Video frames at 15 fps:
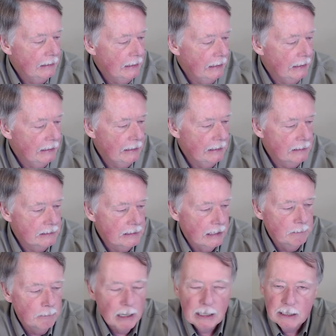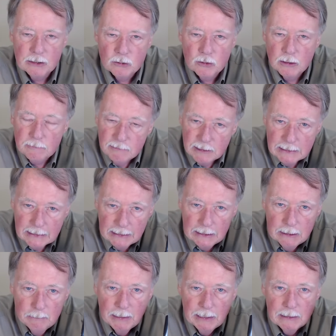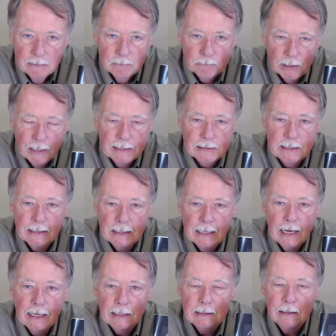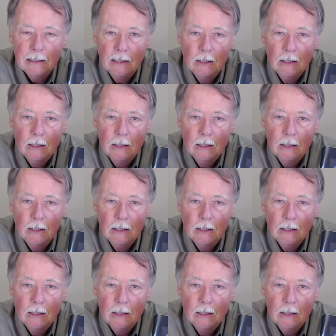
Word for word: it is a market-driven, independent pricing guide